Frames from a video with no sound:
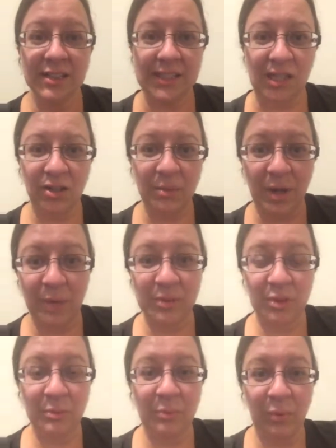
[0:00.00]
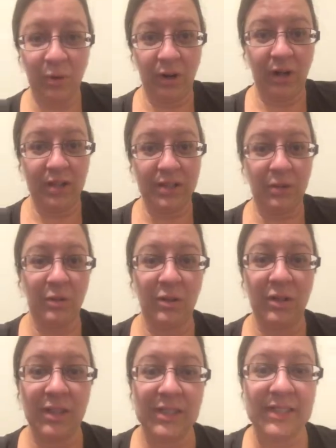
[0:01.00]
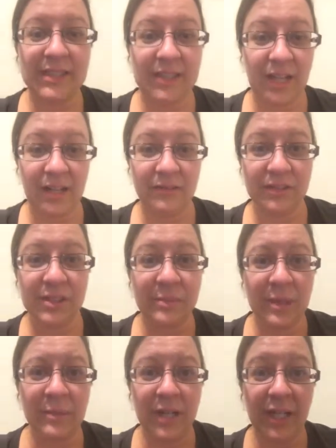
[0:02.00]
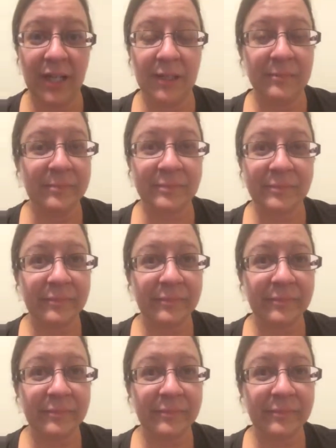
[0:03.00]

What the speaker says: stay-at-home moms who are bored to order all this stuff and spend money